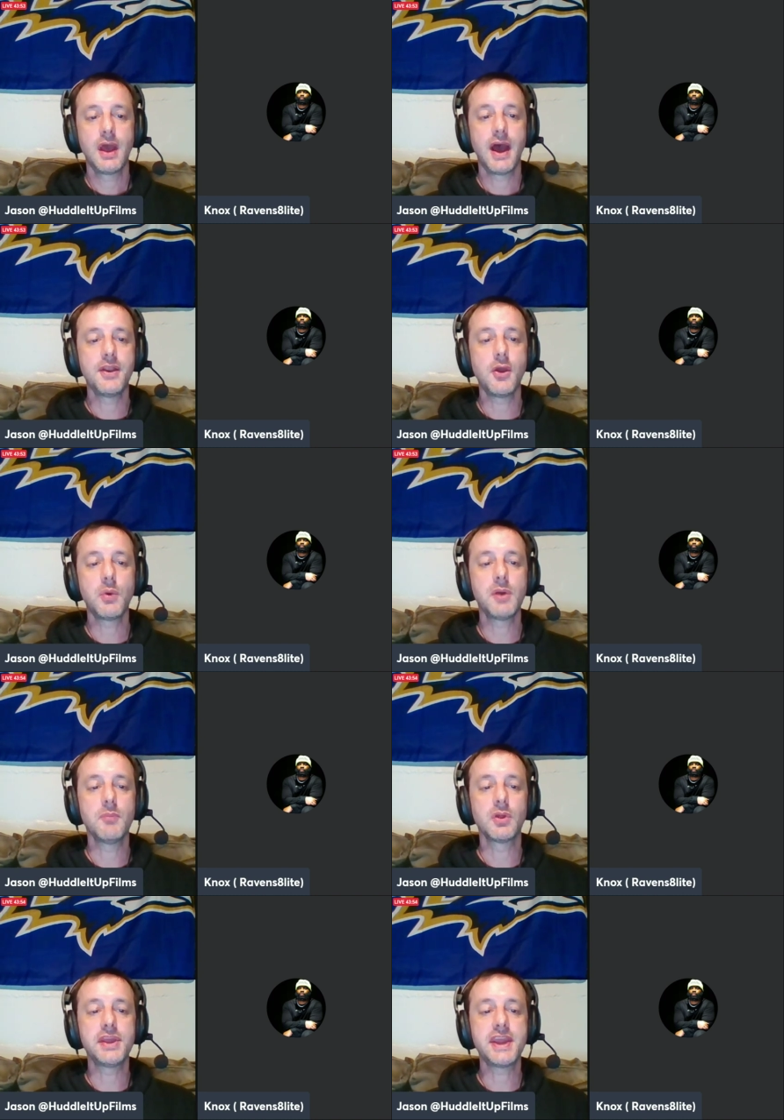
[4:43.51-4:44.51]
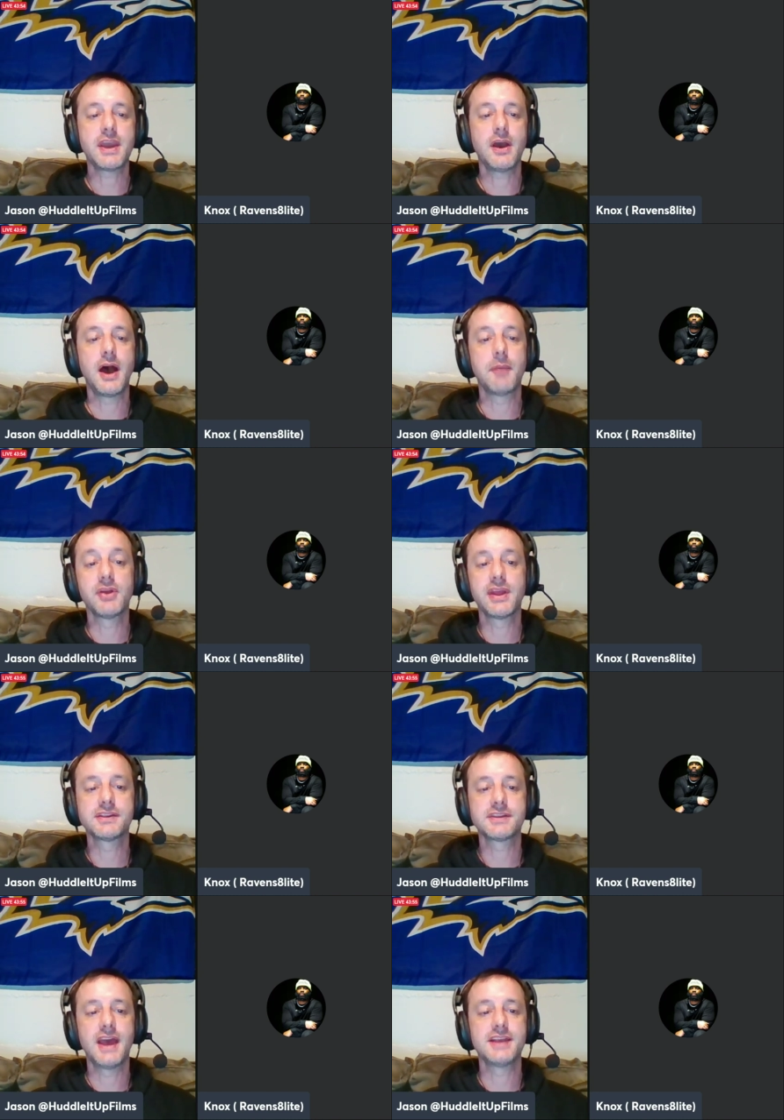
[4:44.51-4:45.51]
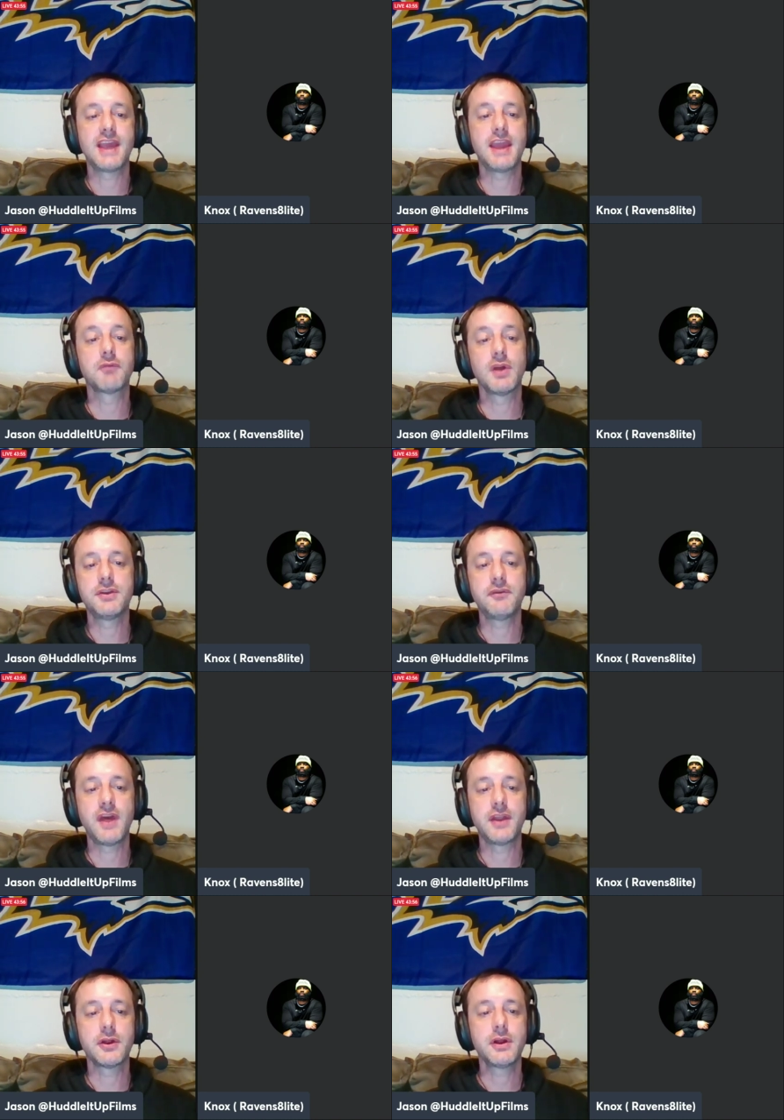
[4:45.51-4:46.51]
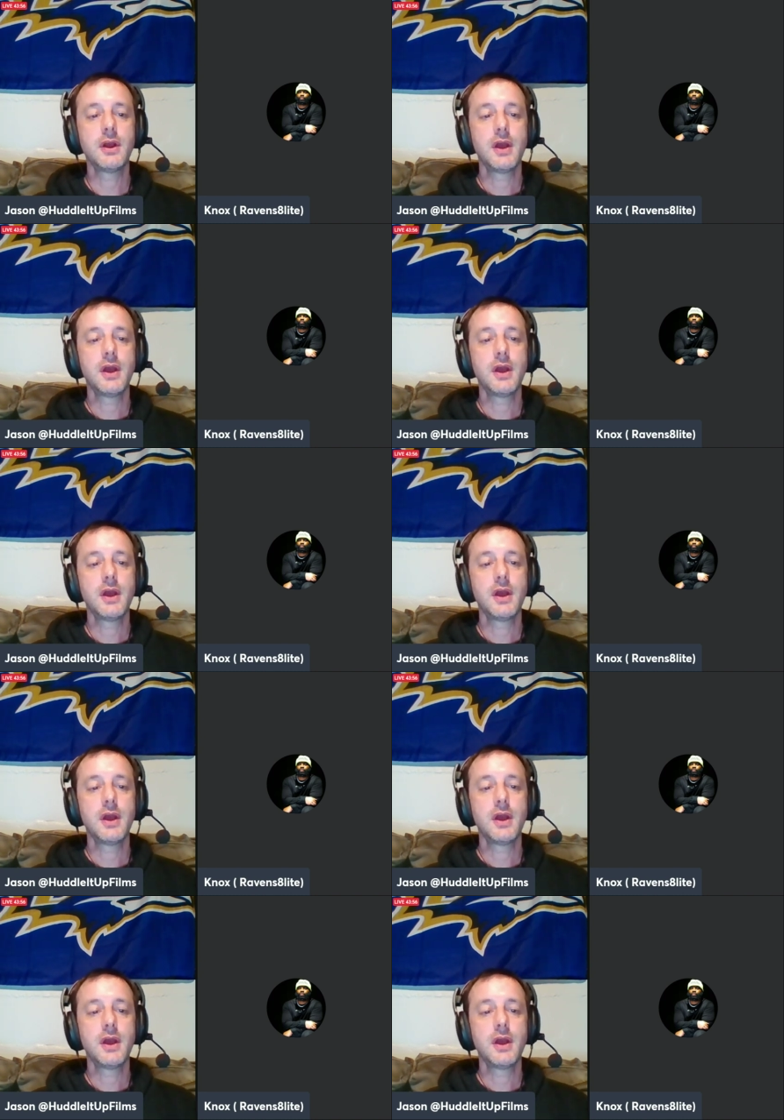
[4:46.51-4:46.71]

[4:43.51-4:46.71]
I know what Malik uh, brings as a run defender.